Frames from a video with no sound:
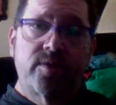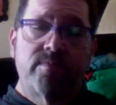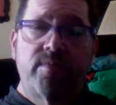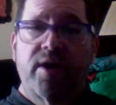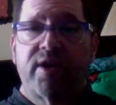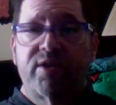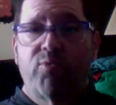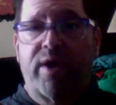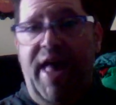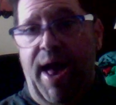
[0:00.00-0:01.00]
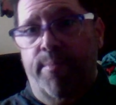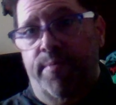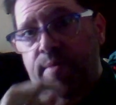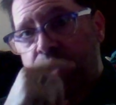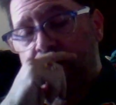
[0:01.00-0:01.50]
because of what happened.
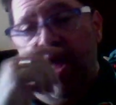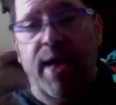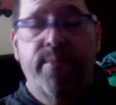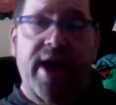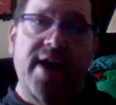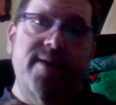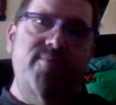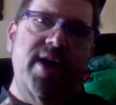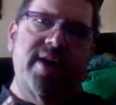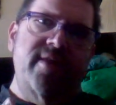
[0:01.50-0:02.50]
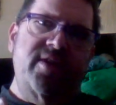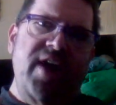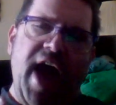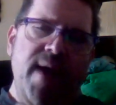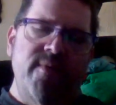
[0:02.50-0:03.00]
I mean, I complained at the time,